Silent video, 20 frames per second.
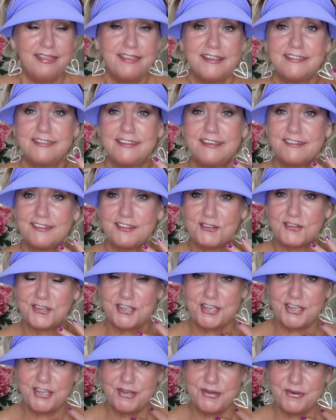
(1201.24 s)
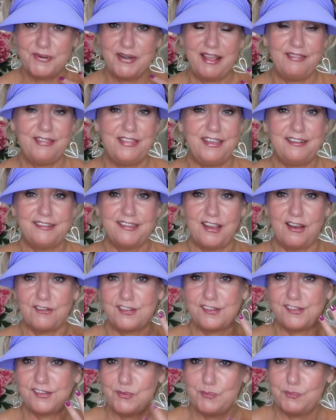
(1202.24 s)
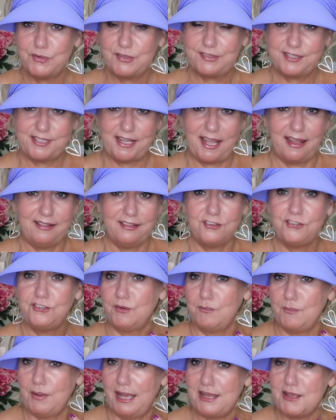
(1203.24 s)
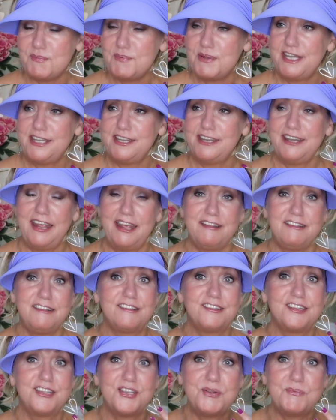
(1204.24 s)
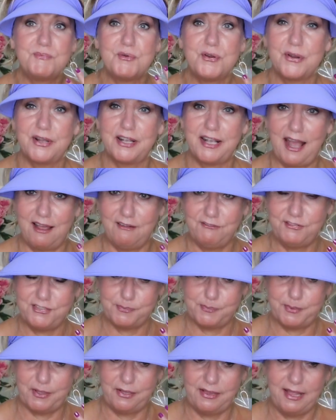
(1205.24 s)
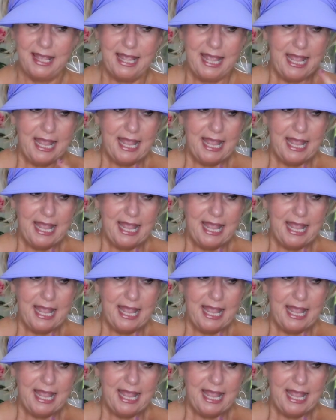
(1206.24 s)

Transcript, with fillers: think these look cute. These are super stylish in my opinion and super comfortable.